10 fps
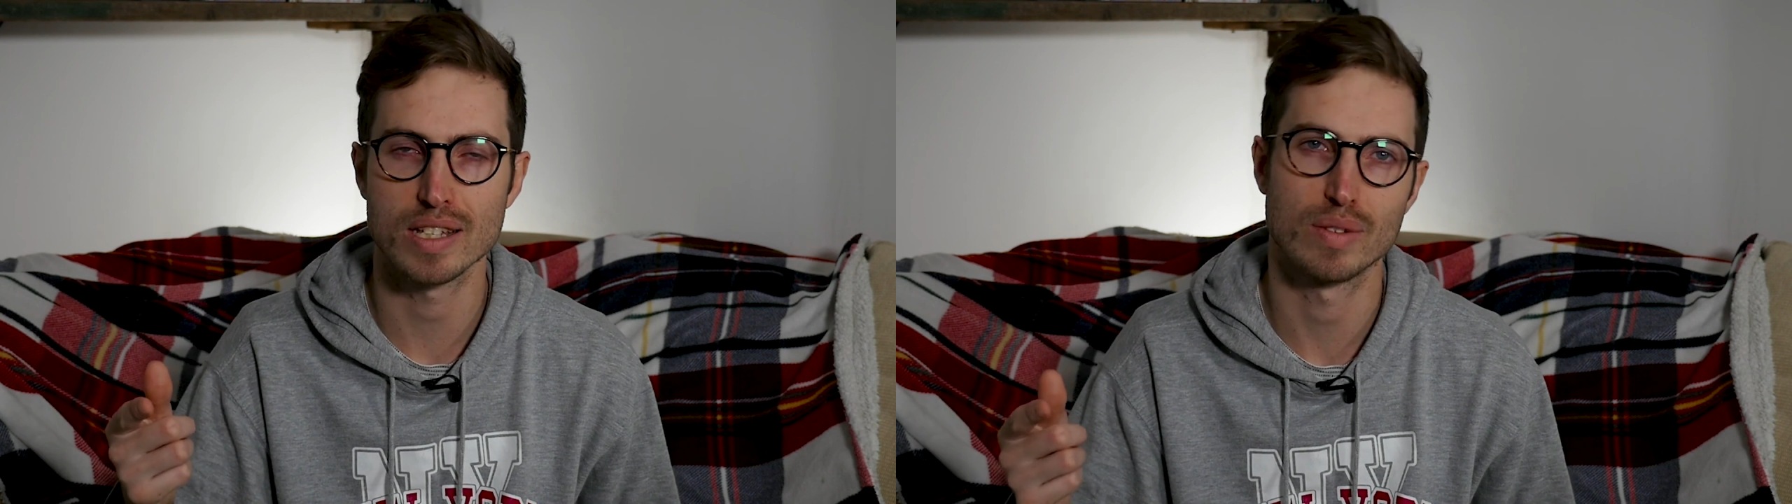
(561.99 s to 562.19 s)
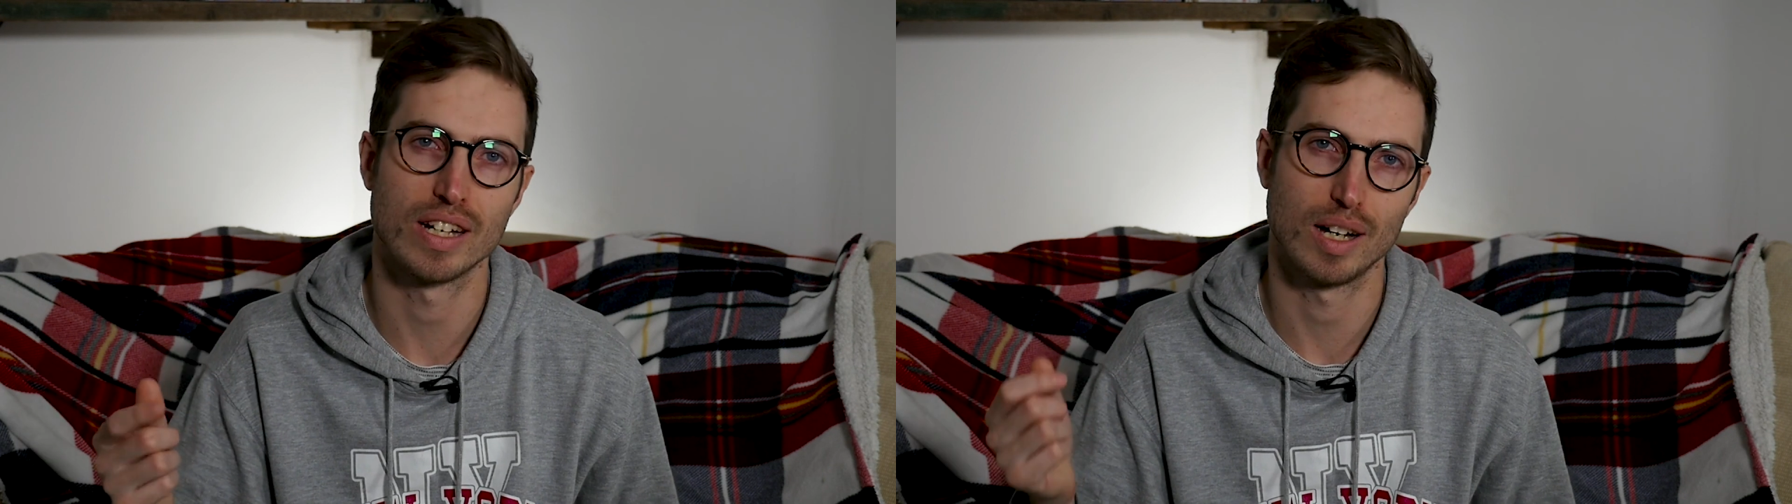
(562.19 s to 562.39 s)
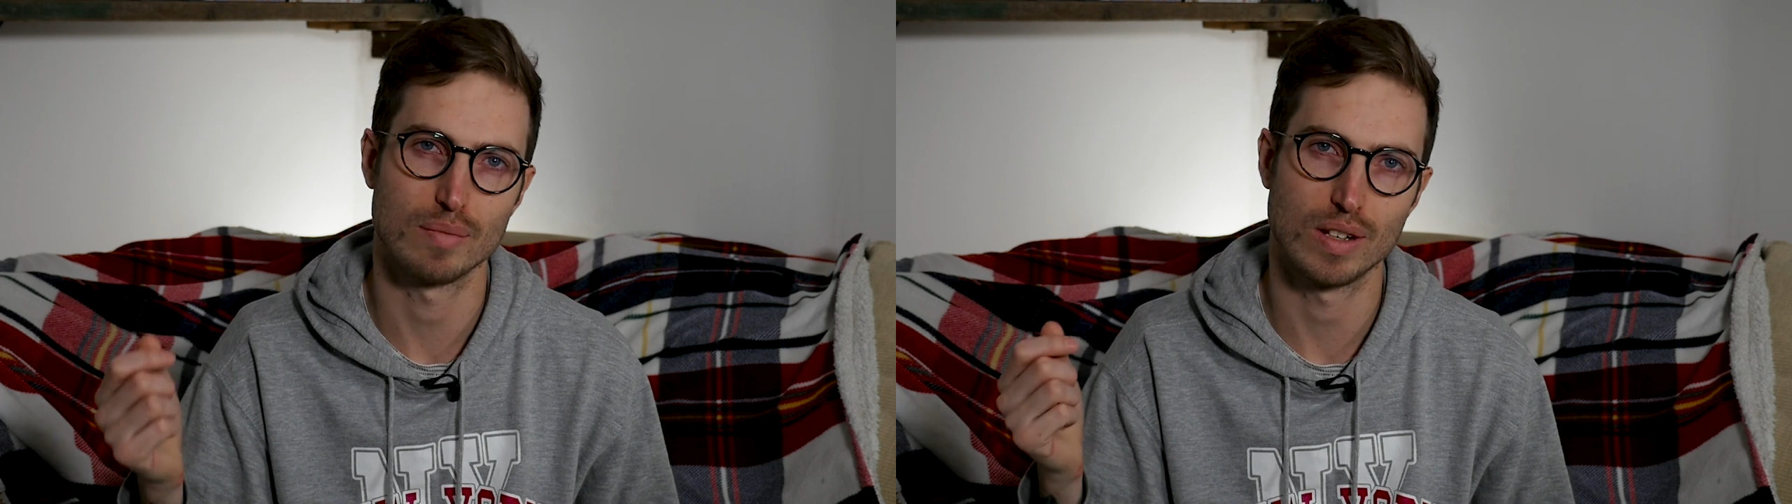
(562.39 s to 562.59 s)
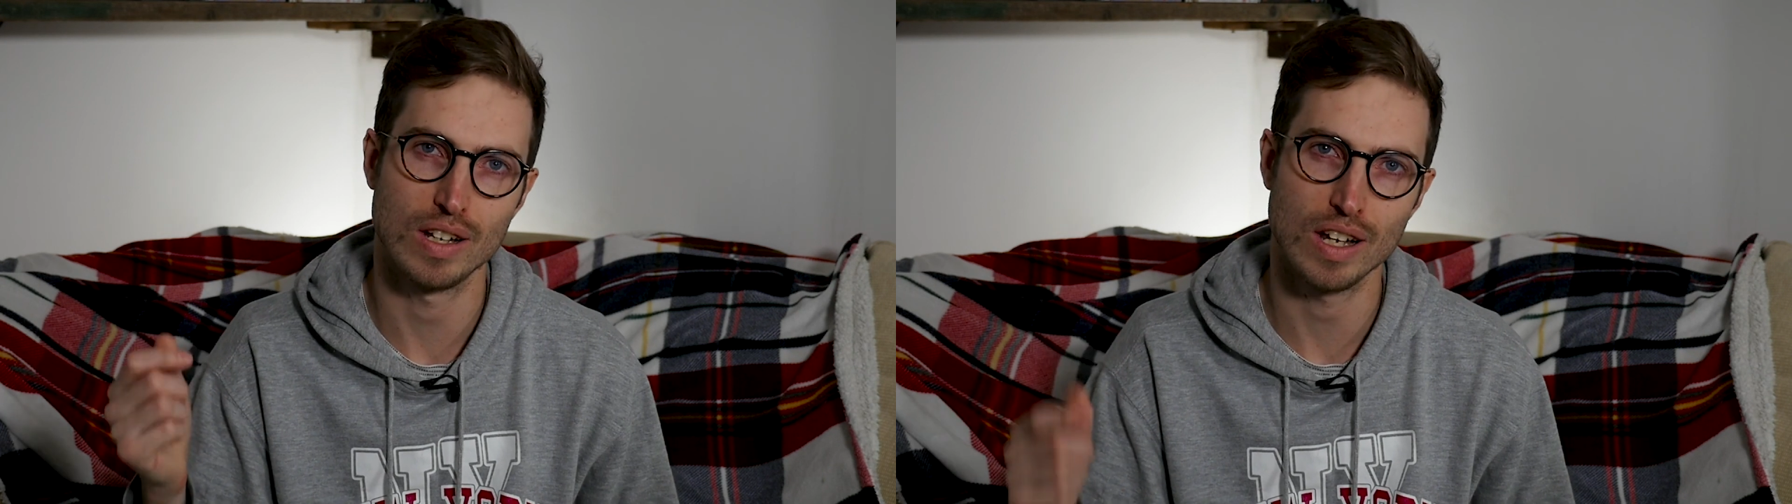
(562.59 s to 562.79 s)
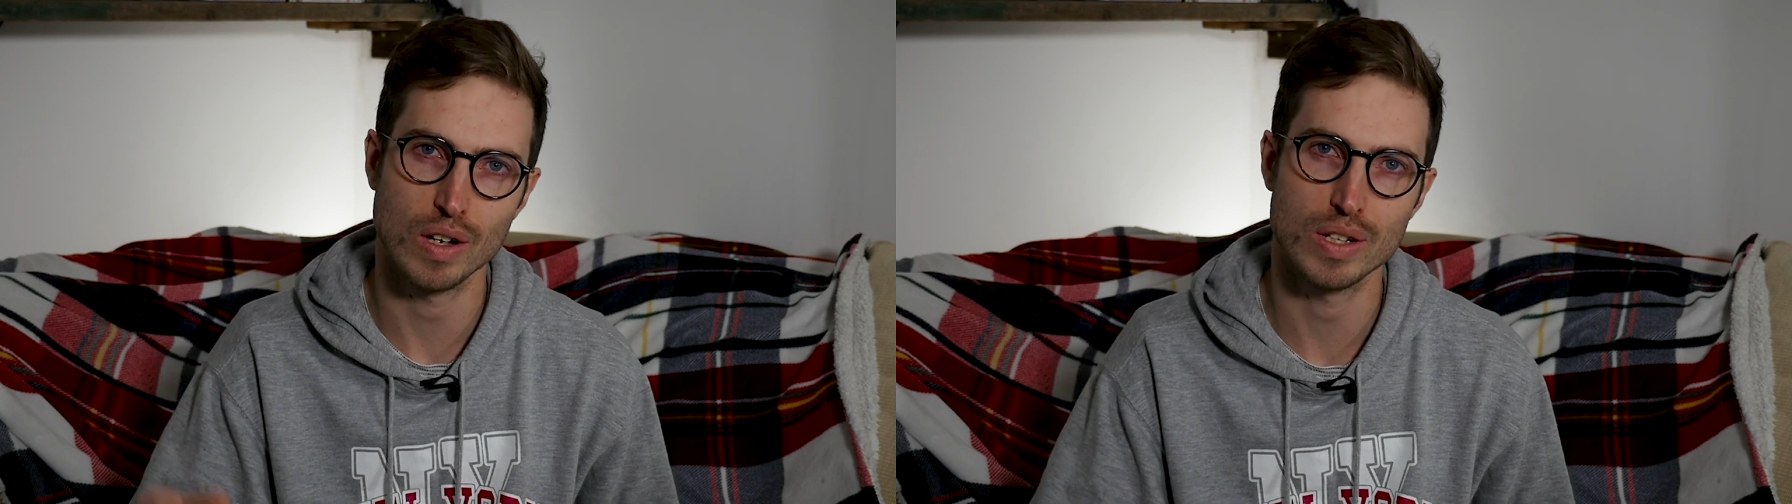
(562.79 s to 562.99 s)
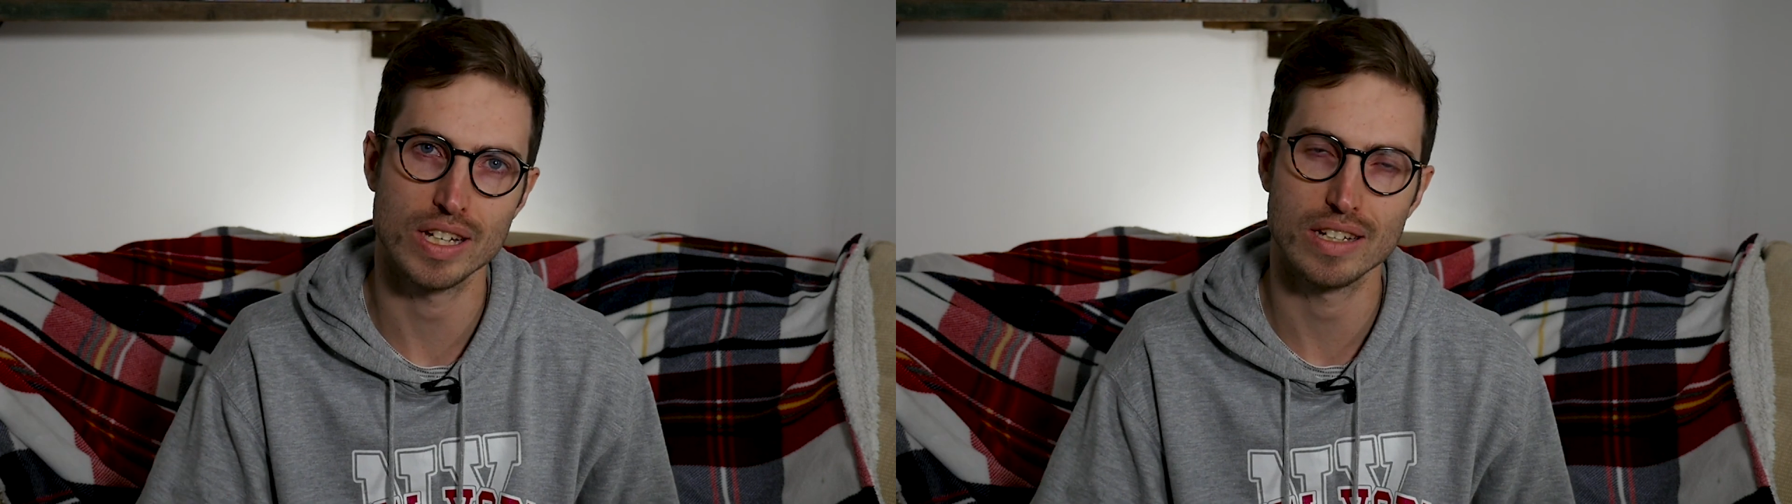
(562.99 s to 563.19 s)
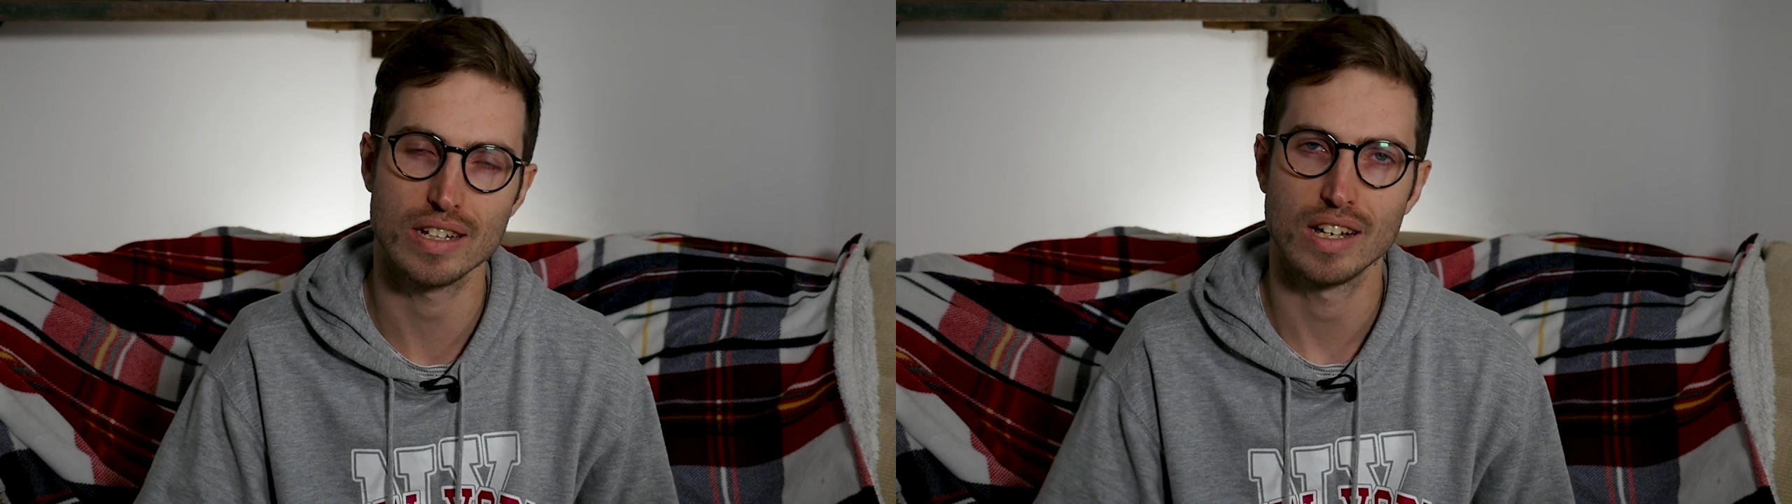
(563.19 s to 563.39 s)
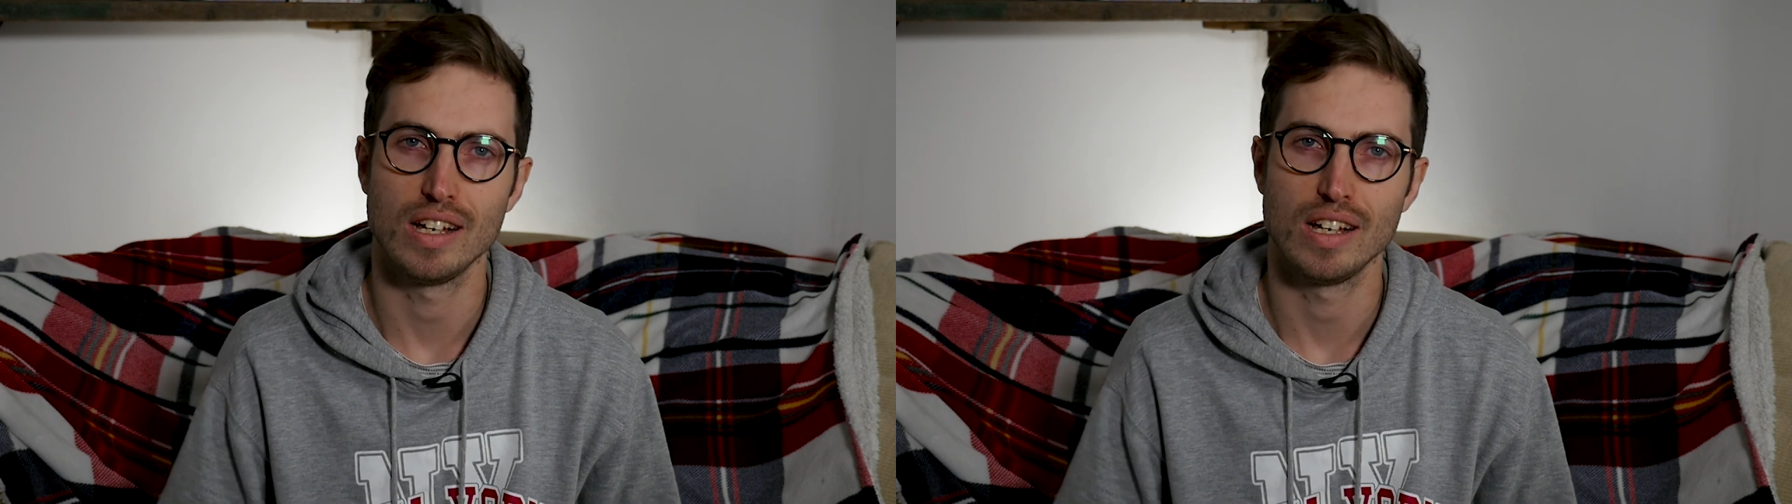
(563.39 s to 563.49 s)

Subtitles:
has been uploaded.